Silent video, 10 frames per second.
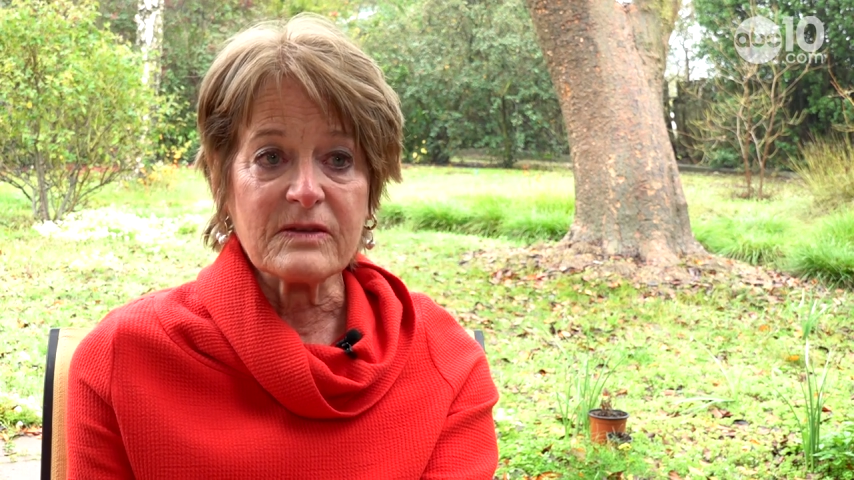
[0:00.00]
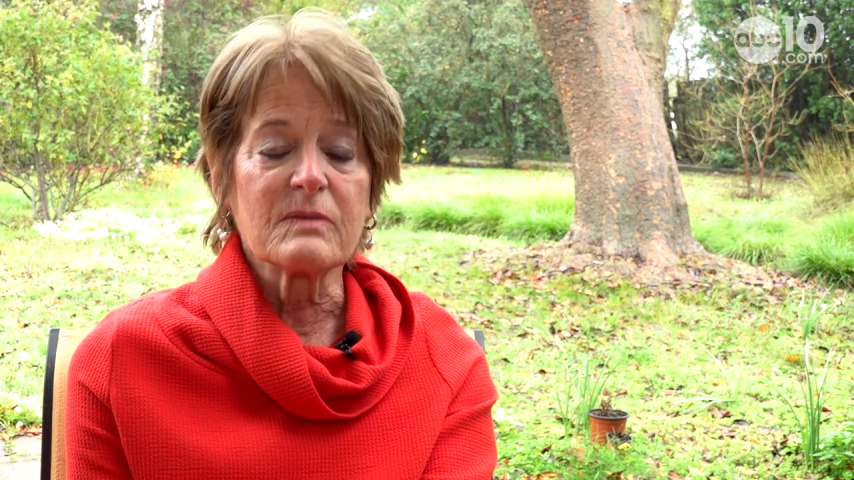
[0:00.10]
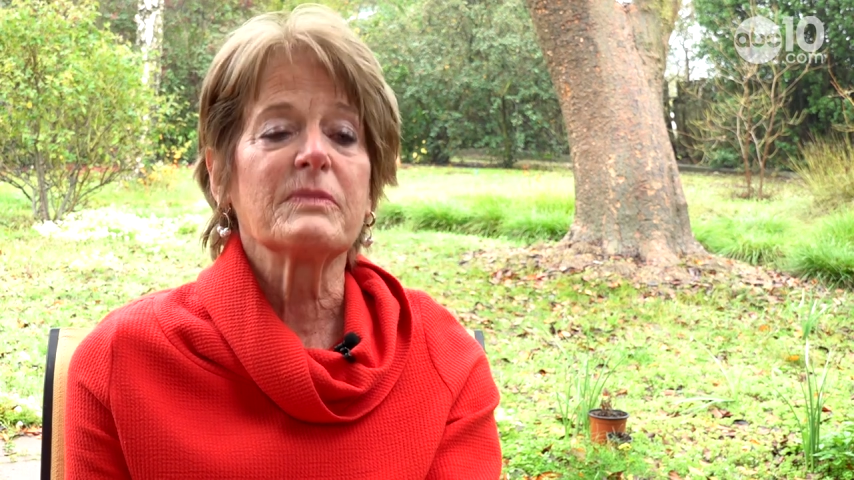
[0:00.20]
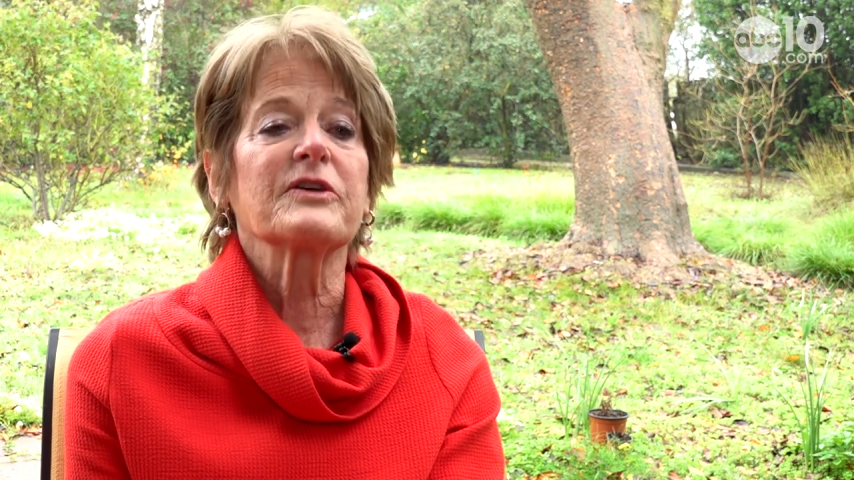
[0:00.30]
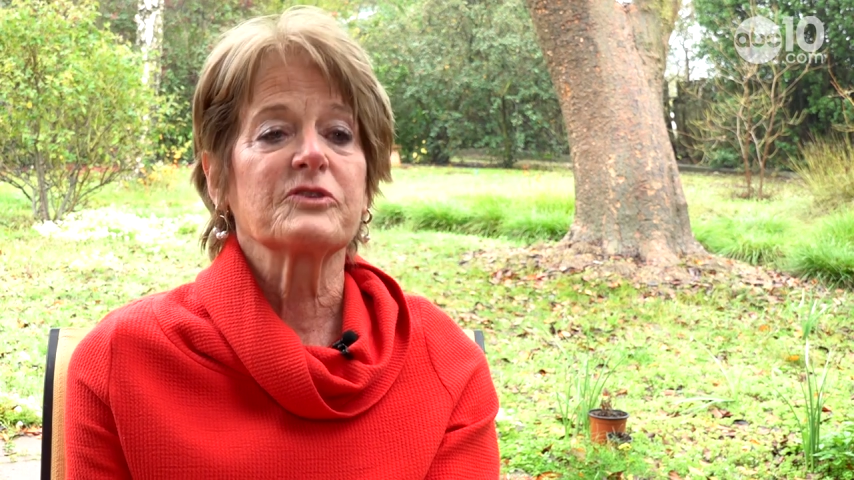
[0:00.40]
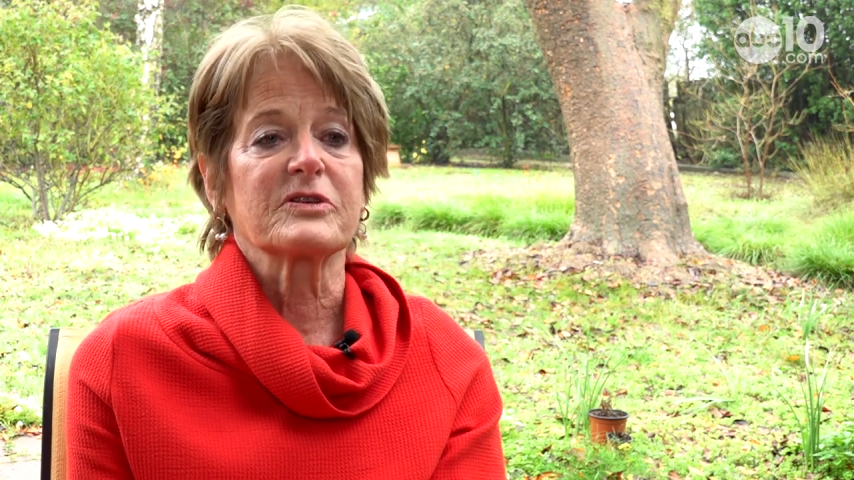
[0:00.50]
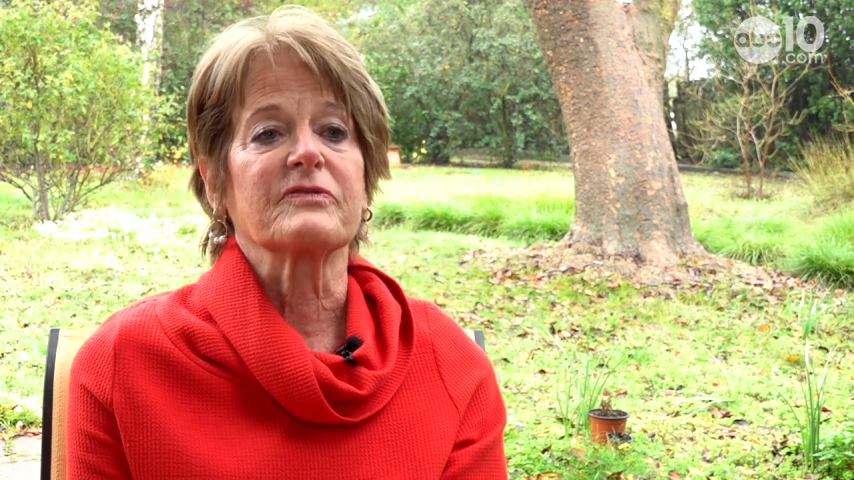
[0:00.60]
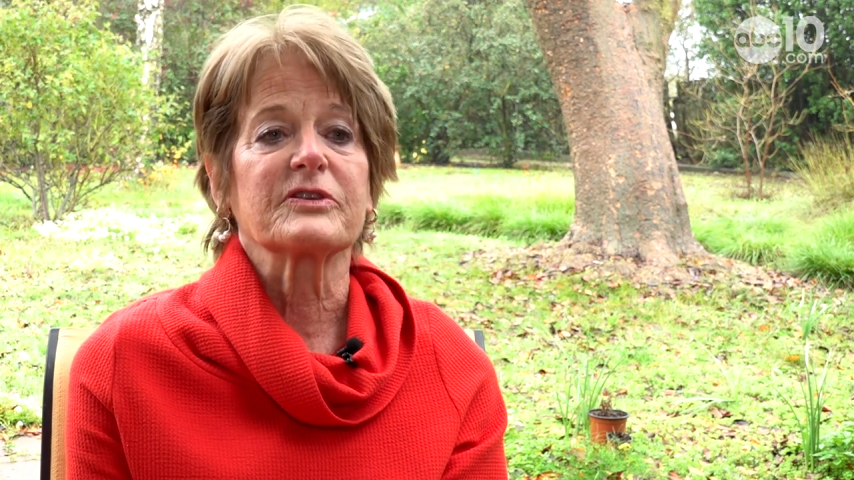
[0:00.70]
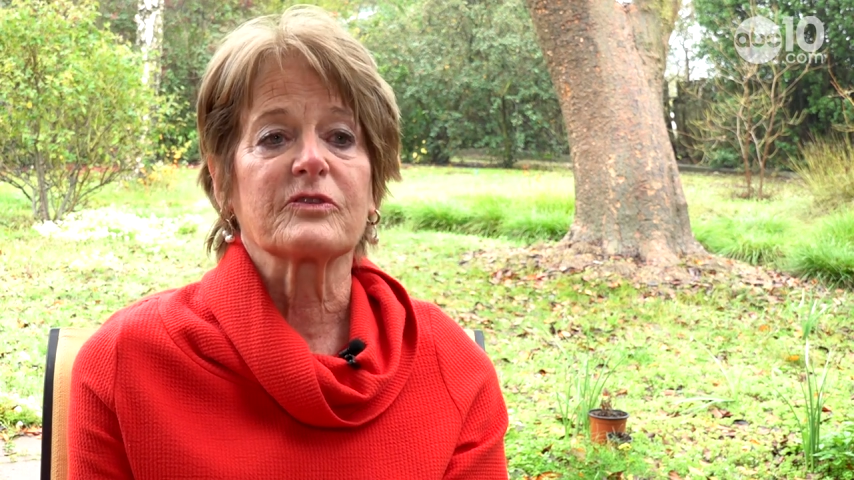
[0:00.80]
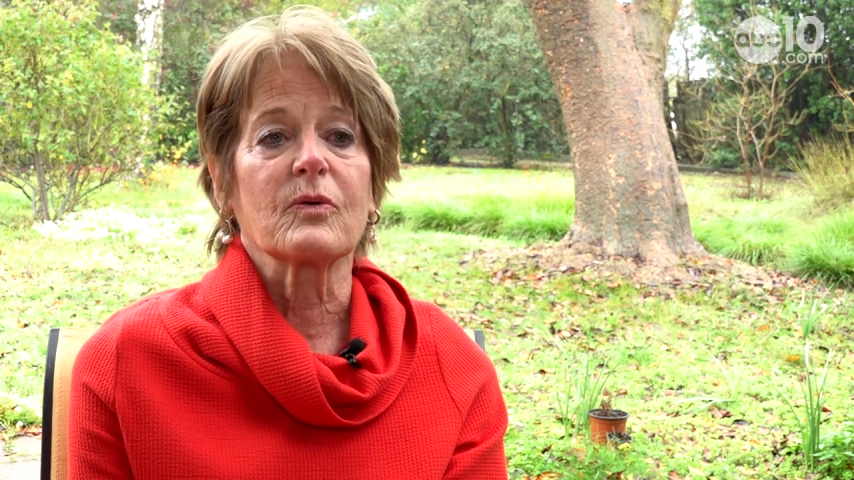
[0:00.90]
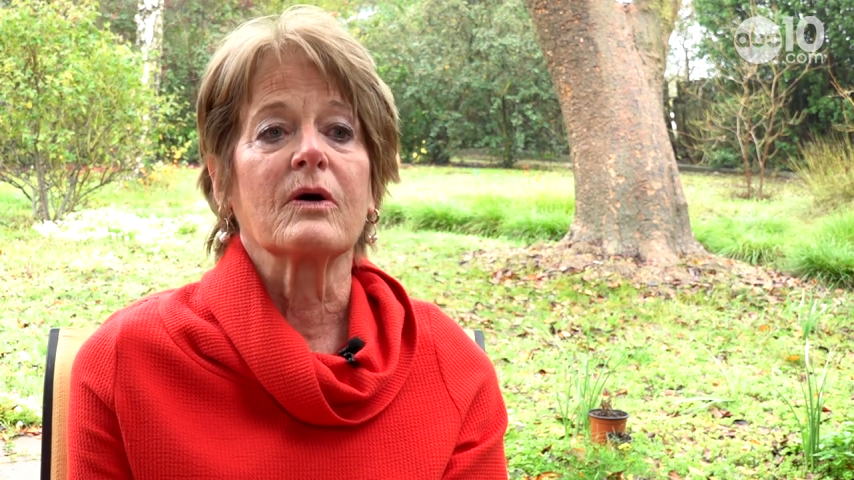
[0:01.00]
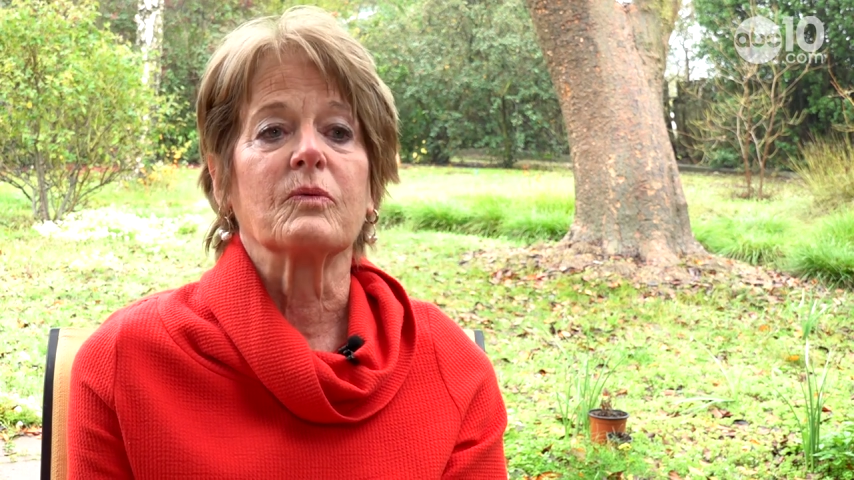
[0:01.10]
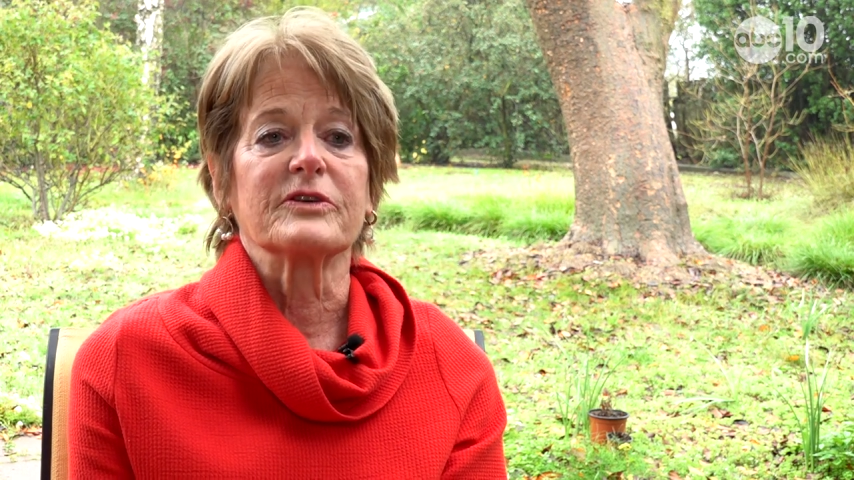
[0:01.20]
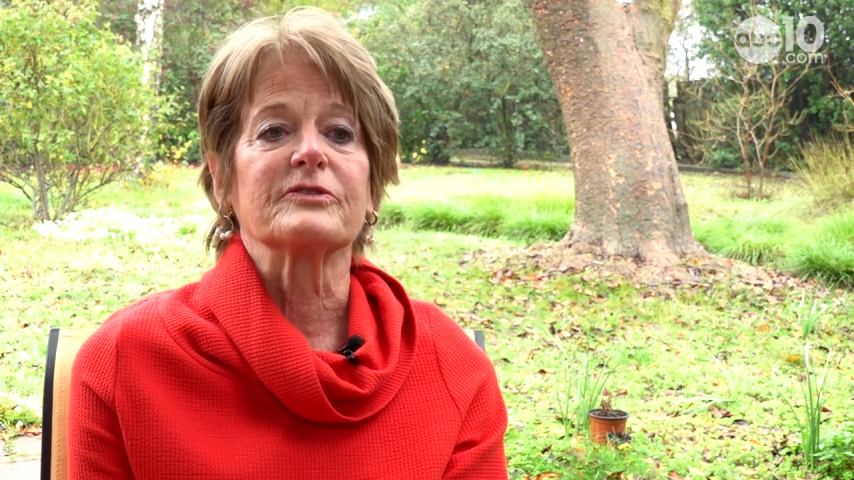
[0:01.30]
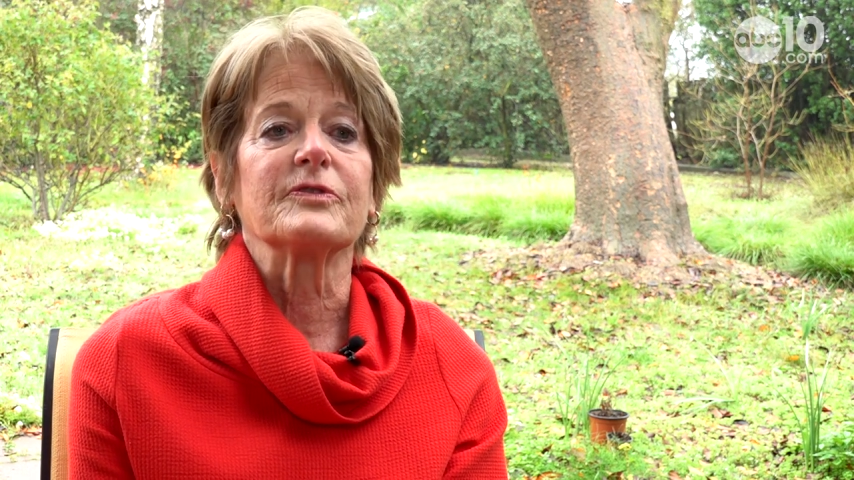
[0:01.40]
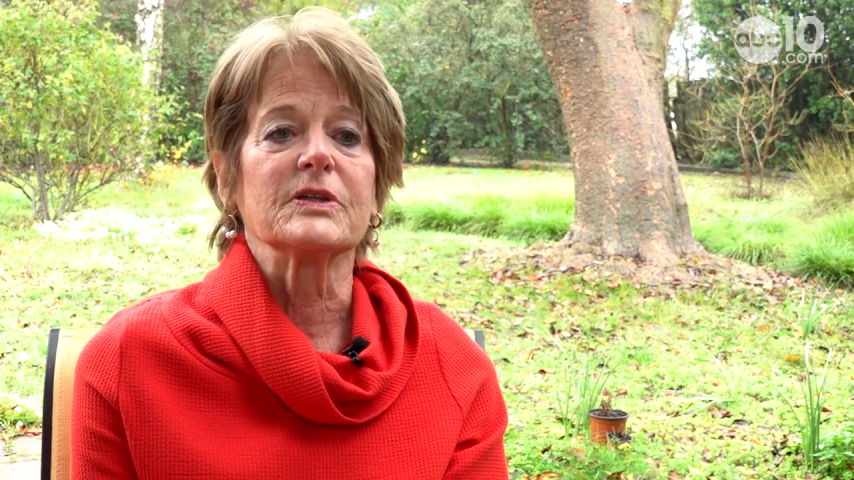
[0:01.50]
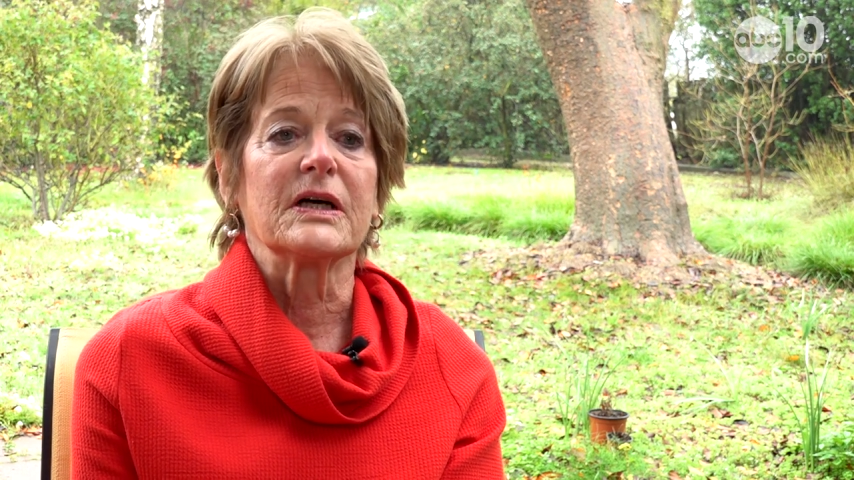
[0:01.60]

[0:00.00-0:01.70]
the message of It's a Wonderful